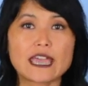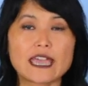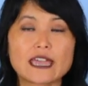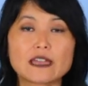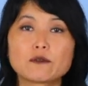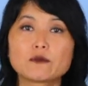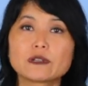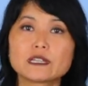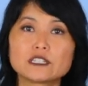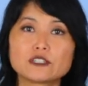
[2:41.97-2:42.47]

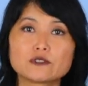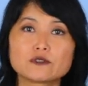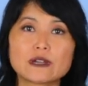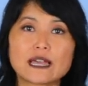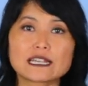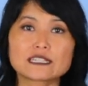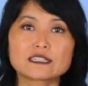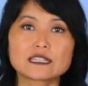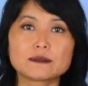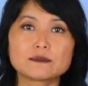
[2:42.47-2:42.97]
and we do
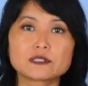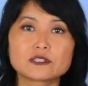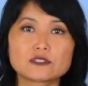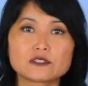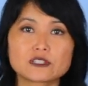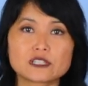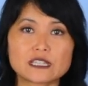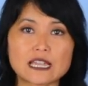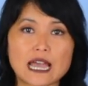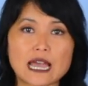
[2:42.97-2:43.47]
ask them
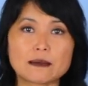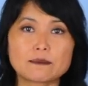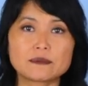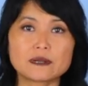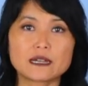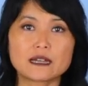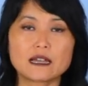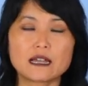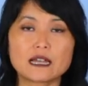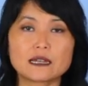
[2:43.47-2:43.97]
to
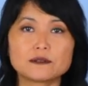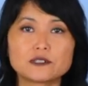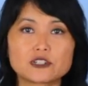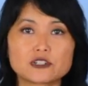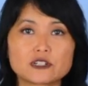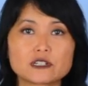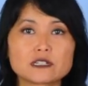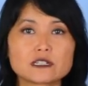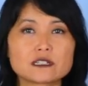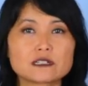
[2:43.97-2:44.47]
stop
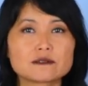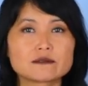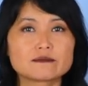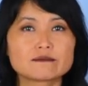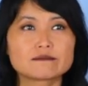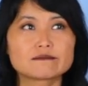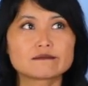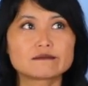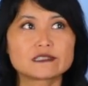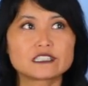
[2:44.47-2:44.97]
during
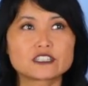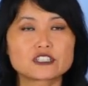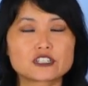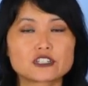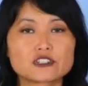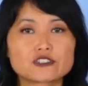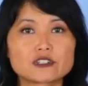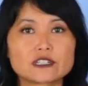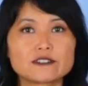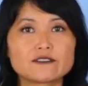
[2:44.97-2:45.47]
the
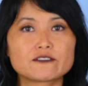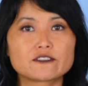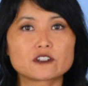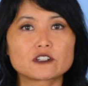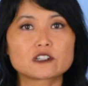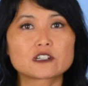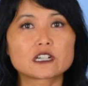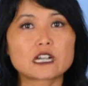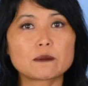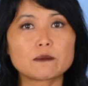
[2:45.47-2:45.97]
surgery
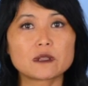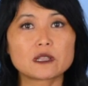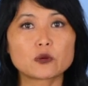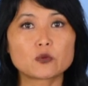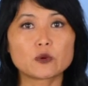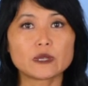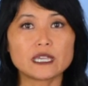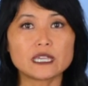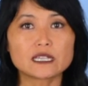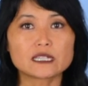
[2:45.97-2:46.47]
for a couple
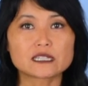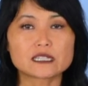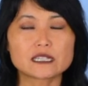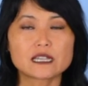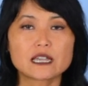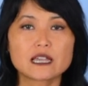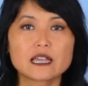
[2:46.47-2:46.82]
of weeks.